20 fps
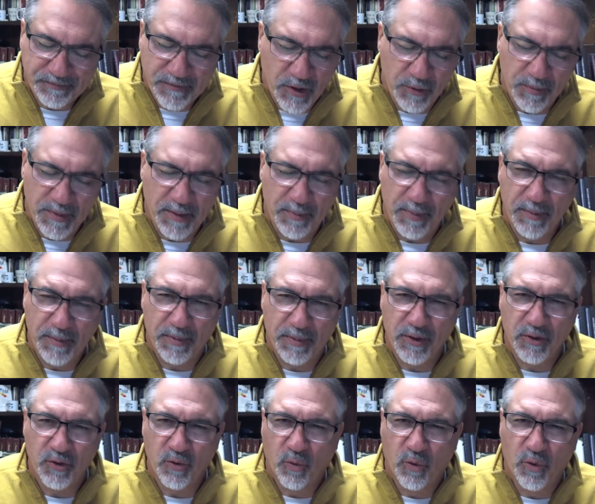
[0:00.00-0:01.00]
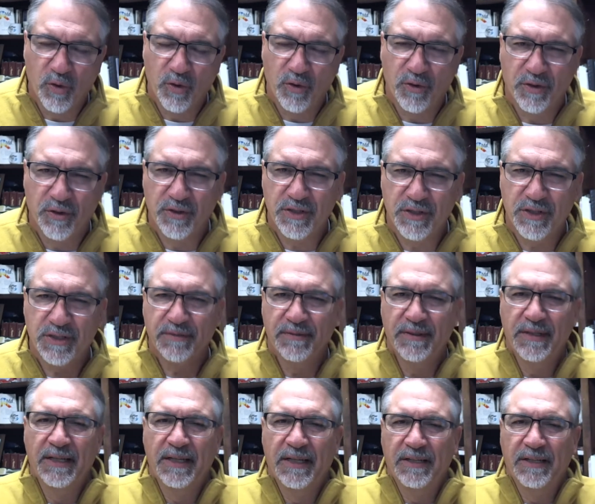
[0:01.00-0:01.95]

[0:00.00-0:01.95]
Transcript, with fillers: Too many people in the world are just